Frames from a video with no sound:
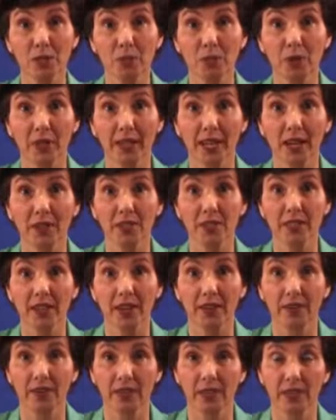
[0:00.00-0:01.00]
mispronounce
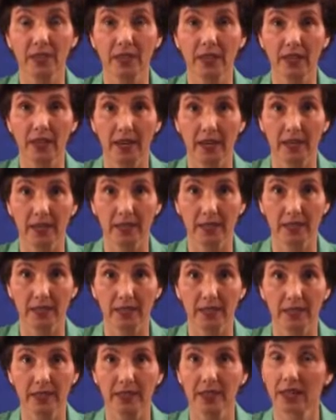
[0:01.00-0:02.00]
that and they say
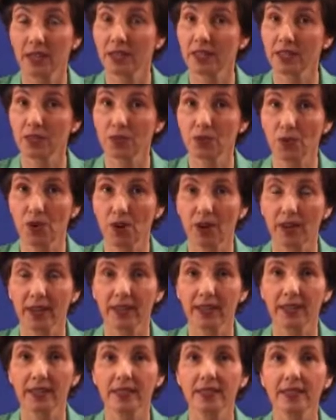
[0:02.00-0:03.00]
exit. That's wrong.
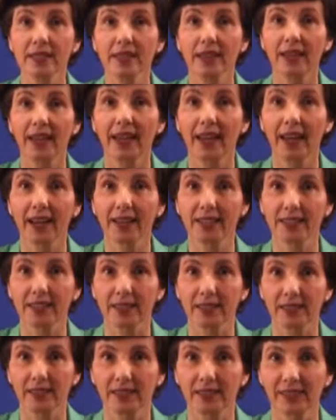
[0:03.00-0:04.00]
It's
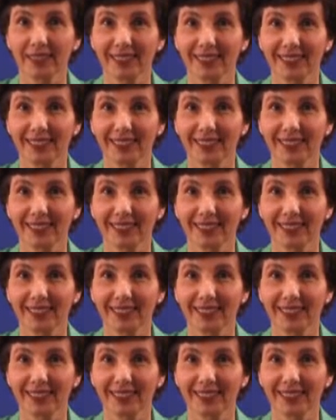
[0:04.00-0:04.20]
exit.